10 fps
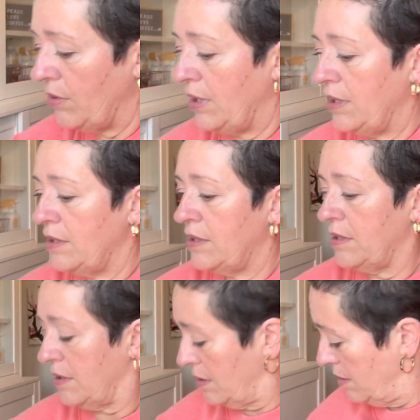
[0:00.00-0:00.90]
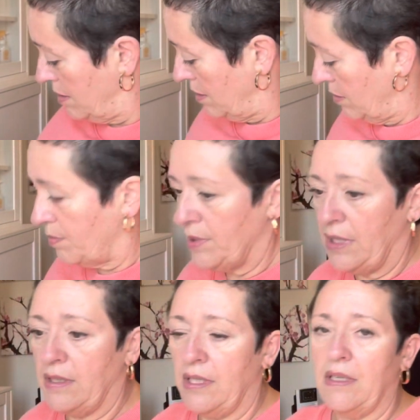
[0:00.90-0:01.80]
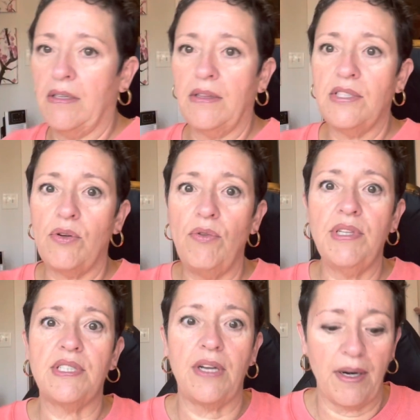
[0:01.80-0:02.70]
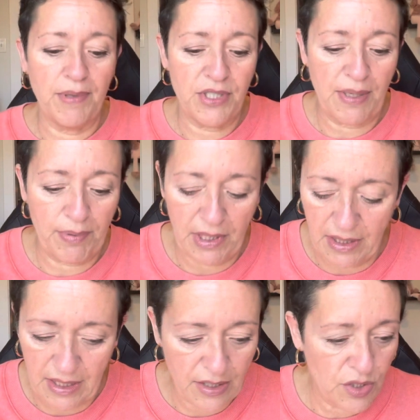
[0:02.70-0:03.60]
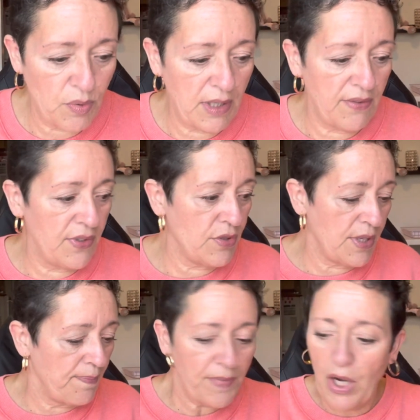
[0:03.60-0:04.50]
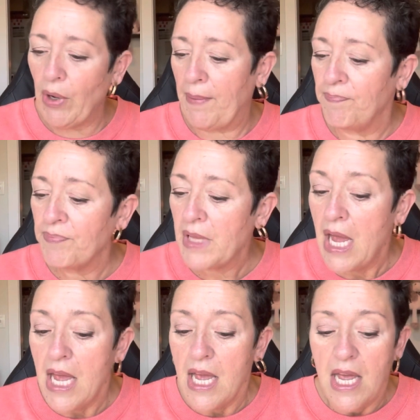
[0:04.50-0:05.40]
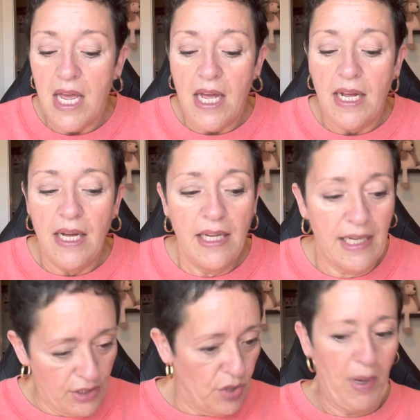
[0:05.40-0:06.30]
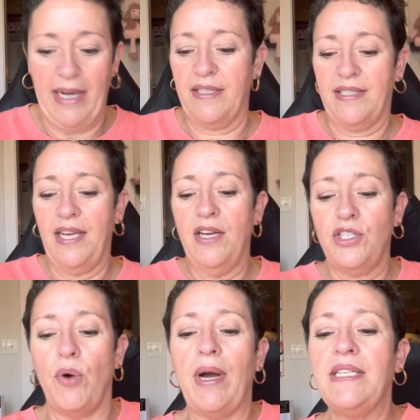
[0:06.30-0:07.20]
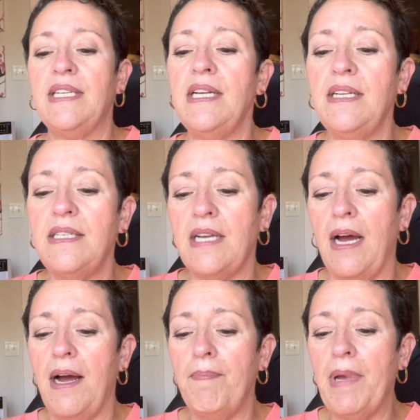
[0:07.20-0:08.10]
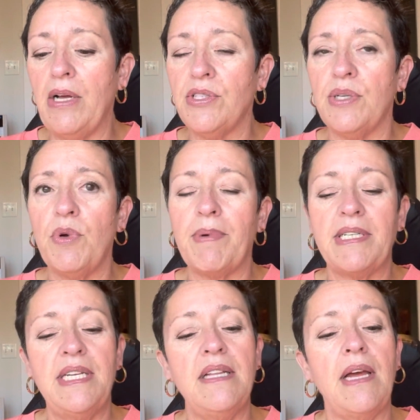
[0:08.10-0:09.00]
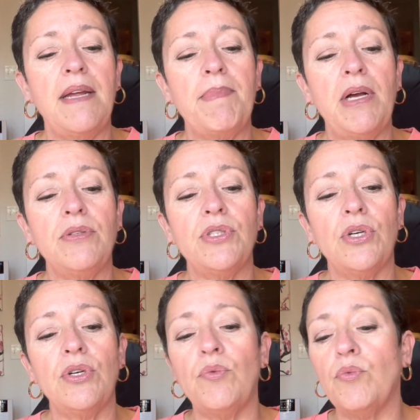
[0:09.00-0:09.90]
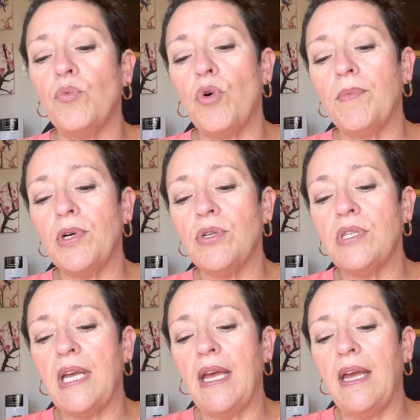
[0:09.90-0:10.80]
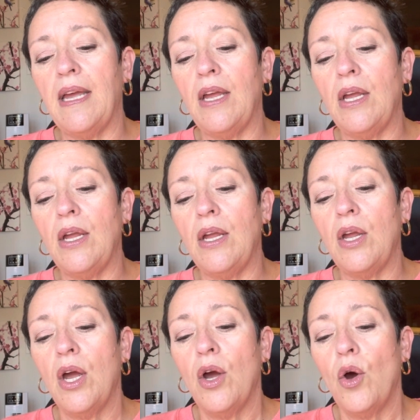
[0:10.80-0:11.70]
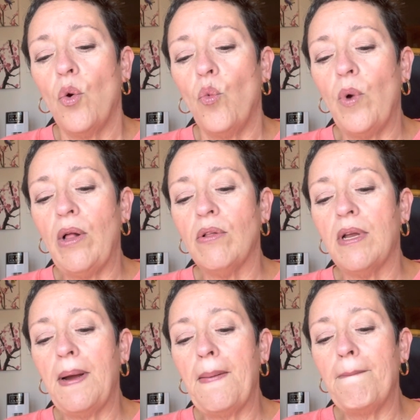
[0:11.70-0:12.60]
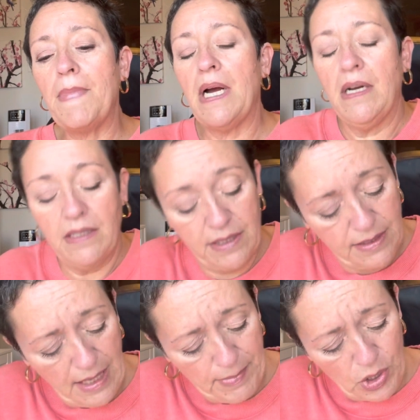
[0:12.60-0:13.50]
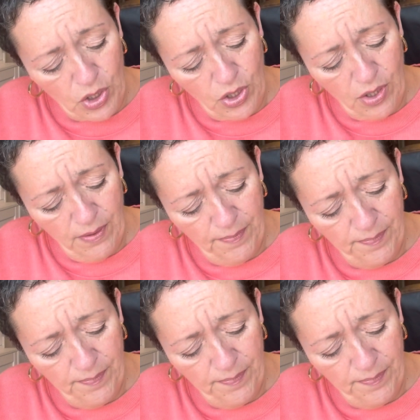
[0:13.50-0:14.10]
yes. There. This whole garbage separating thing is quite confusing. Okay, into the wax. So I did melt in one of my tea light melter warmers a Welcome Summer.